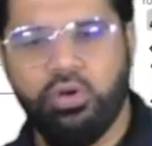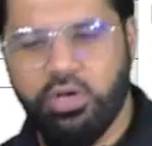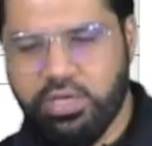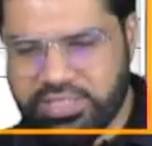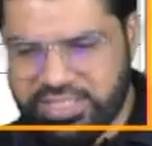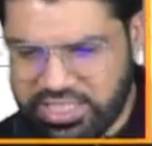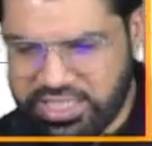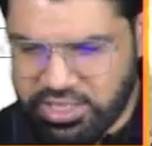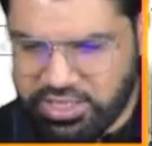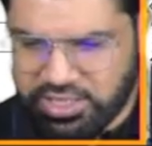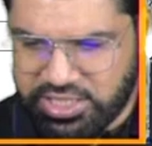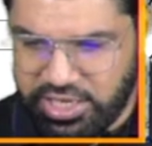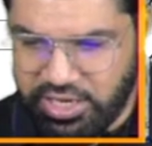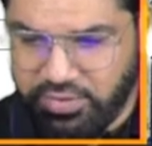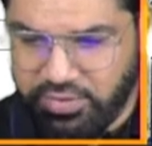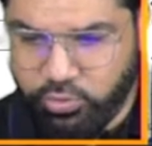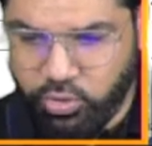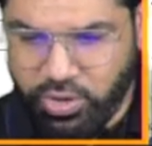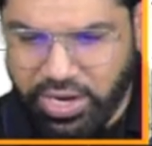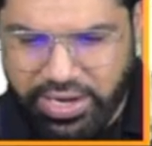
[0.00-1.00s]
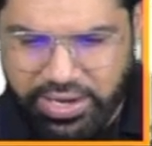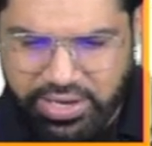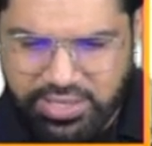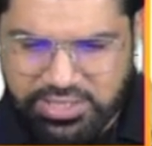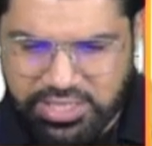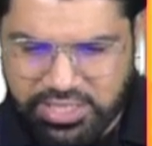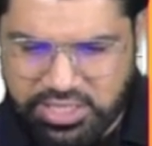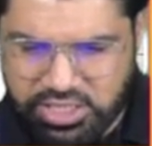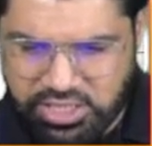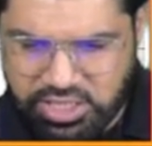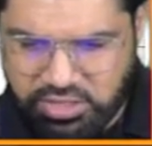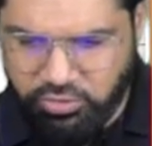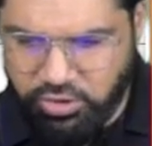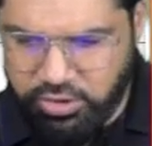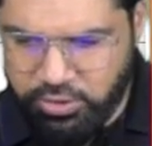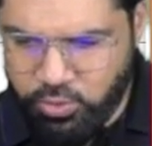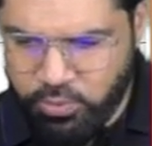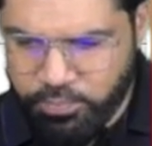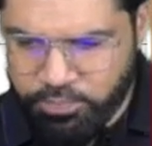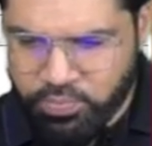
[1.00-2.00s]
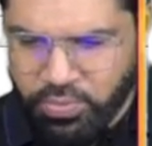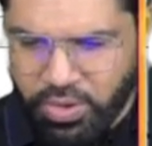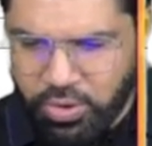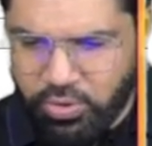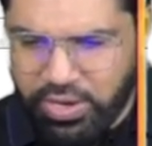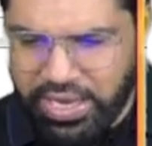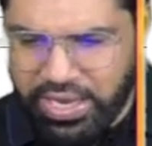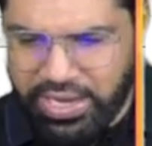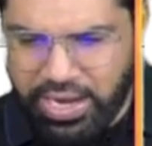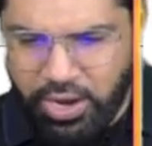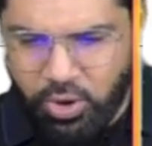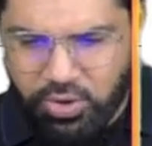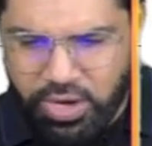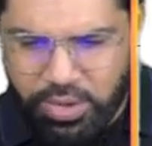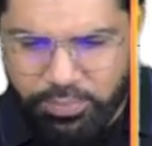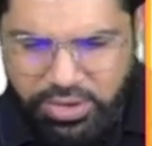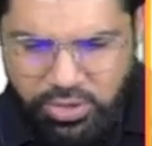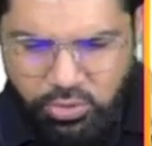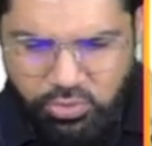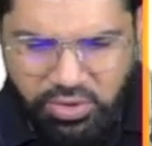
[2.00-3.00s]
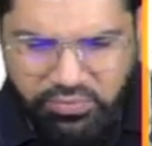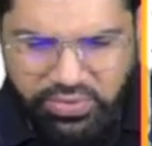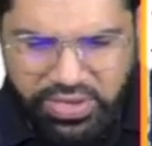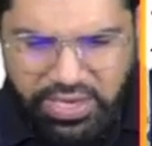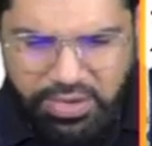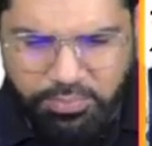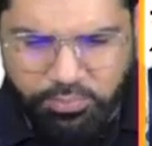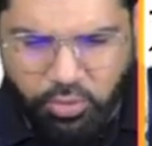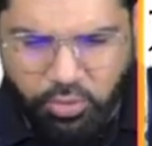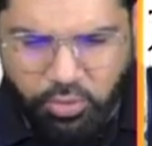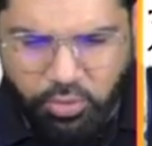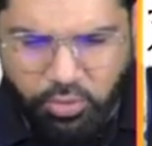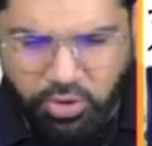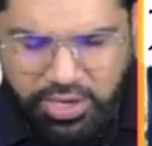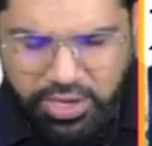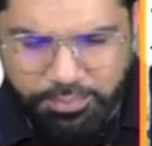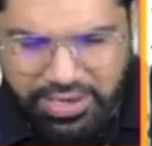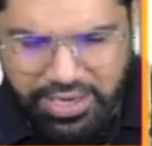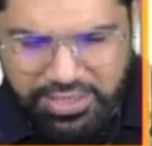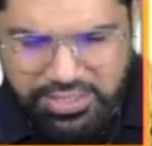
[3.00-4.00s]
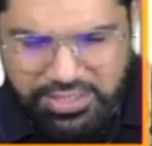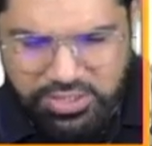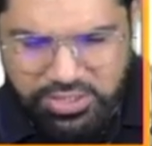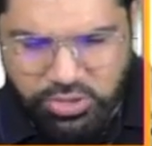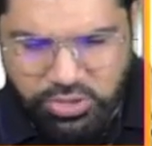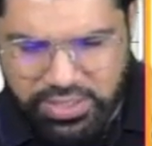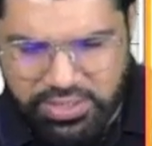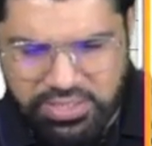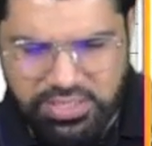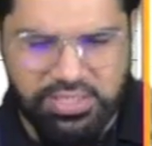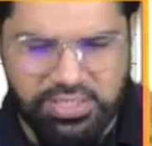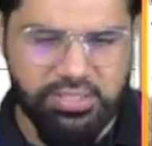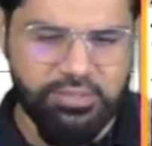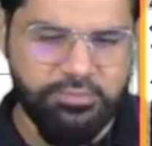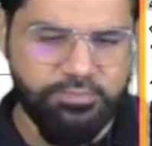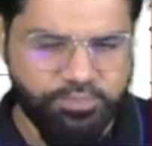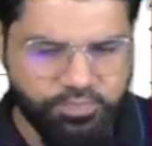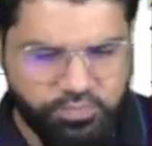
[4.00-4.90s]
sessions, interview guidance sessions for you. Okay, now coming to a very important part, that students, that